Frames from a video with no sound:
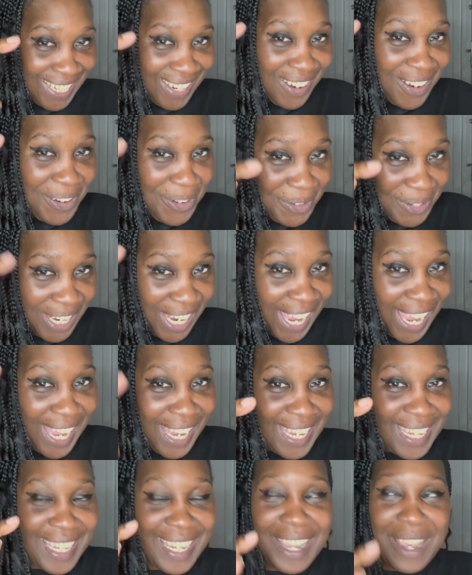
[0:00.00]

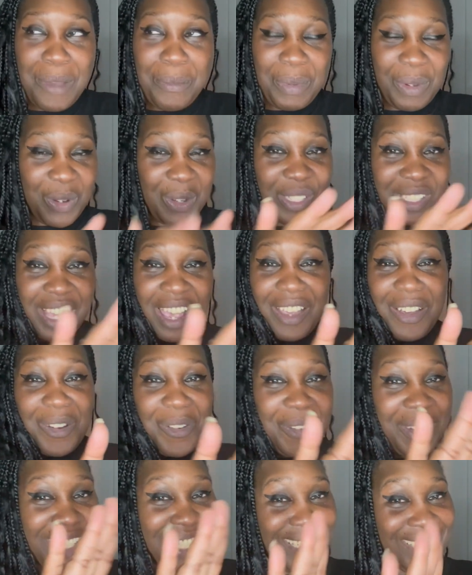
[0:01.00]
Okay, because I
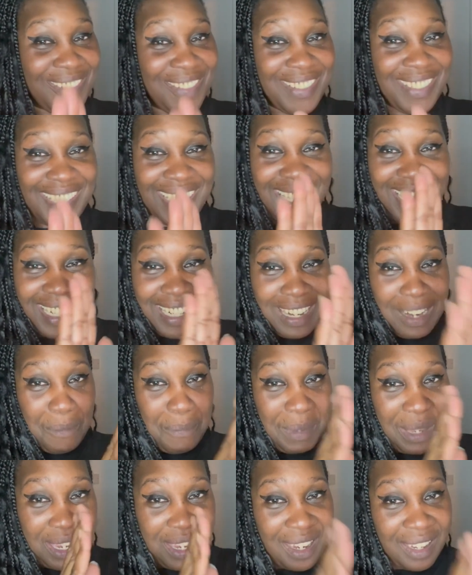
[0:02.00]
already done said at the
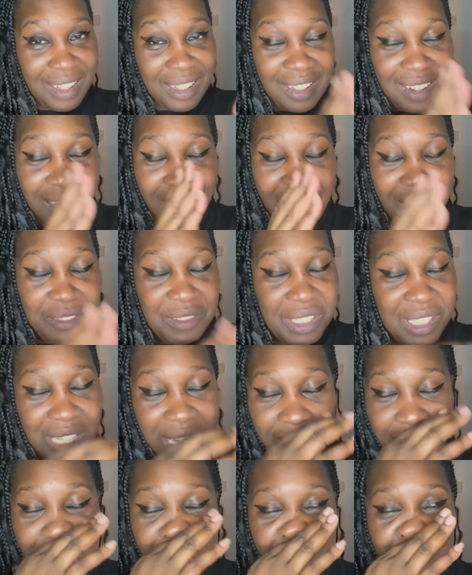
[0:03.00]
beginning, I
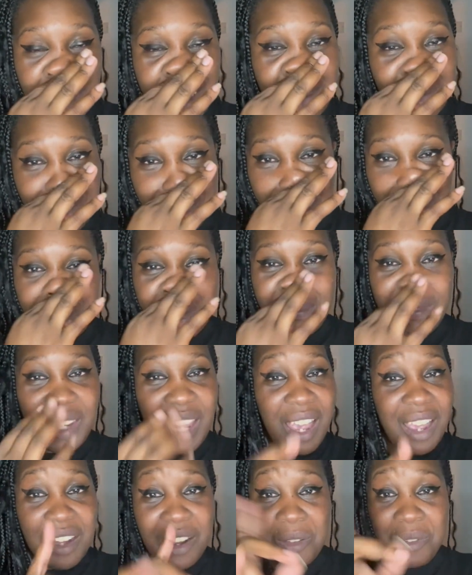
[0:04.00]
said
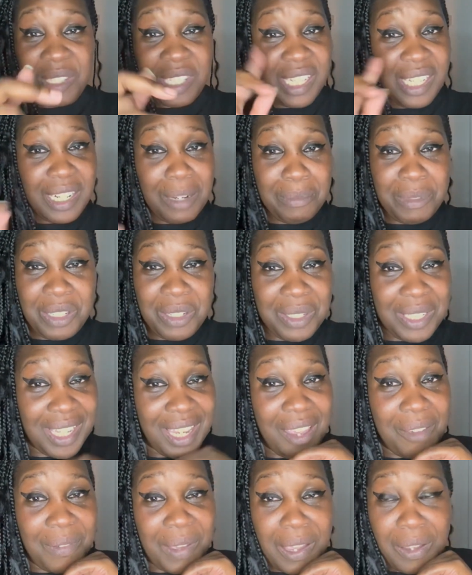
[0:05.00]
I don't see them two
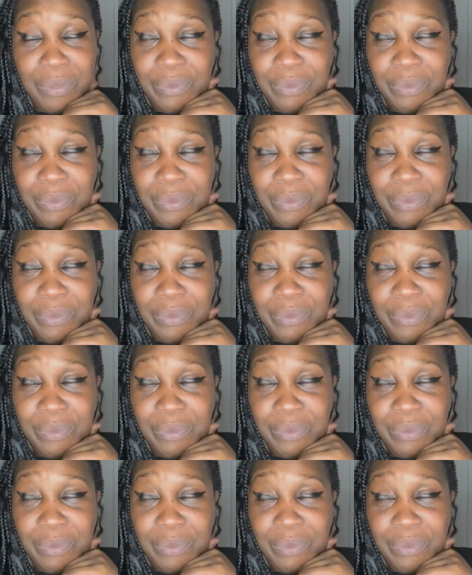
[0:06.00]
together.